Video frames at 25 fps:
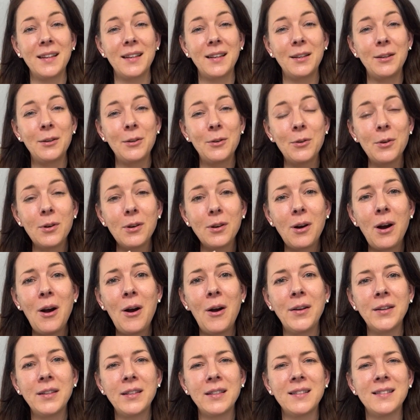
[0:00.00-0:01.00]
your
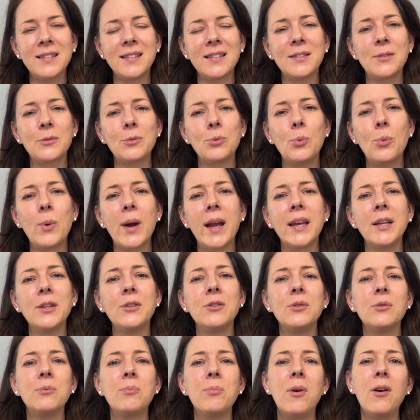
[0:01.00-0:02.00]
content is way
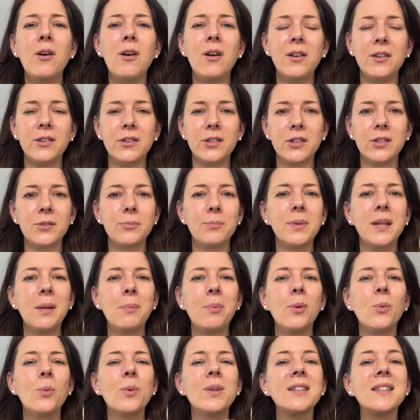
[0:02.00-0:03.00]
too polished.
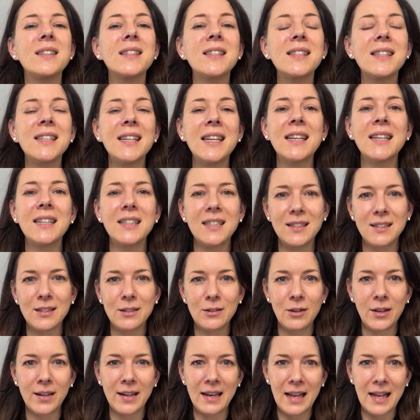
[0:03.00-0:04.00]
People will see that it's
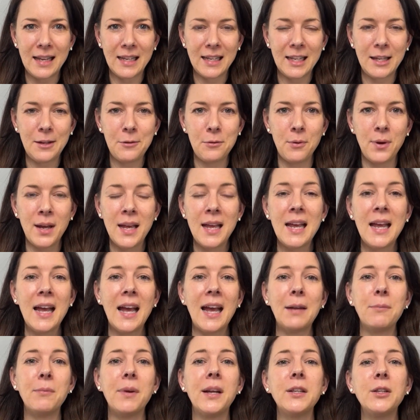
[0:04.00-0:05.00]
not like you.
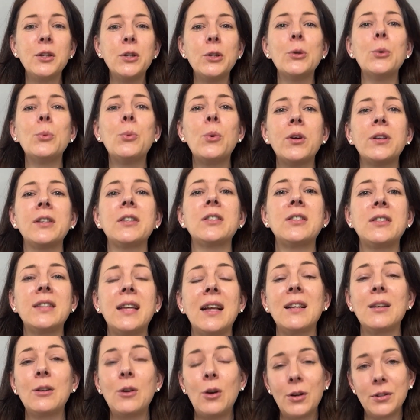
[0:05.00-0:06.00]
And when you want to
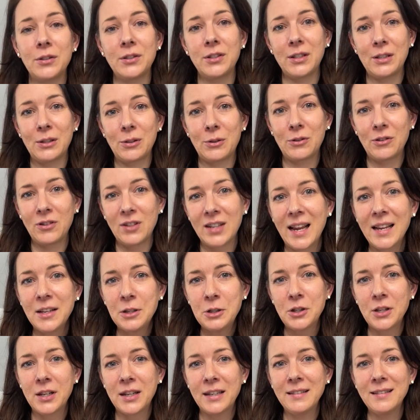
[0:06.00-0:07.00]
sell content
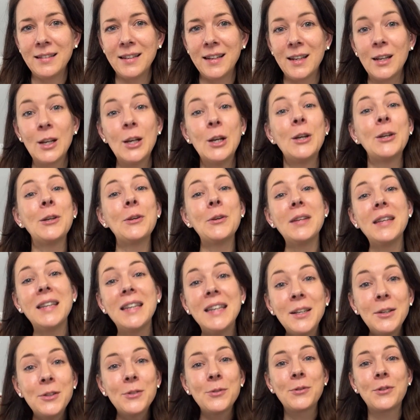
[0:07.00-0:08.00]
creation, you
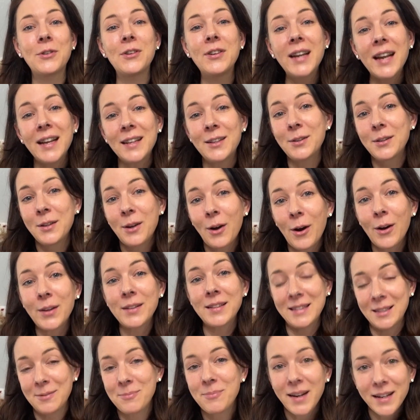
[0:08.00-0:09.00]
need to create the
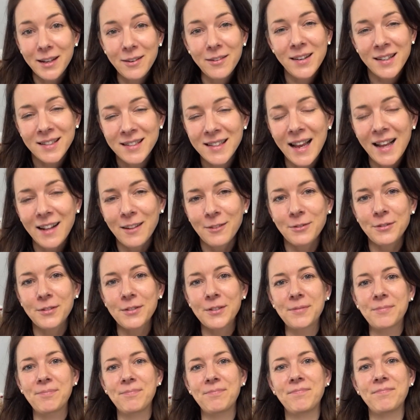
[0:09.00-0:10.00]
content by yourself.
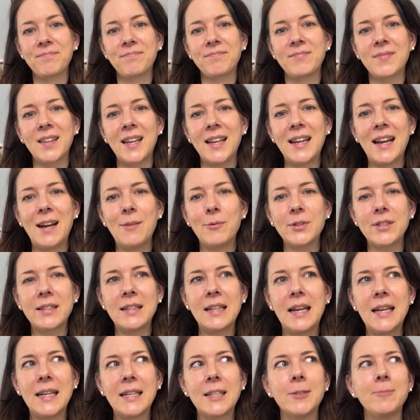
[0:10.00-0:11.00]
And I was
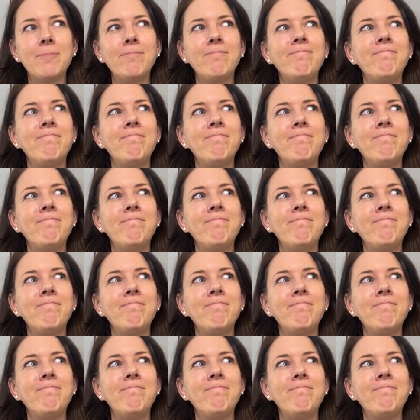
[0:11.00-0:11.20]
like,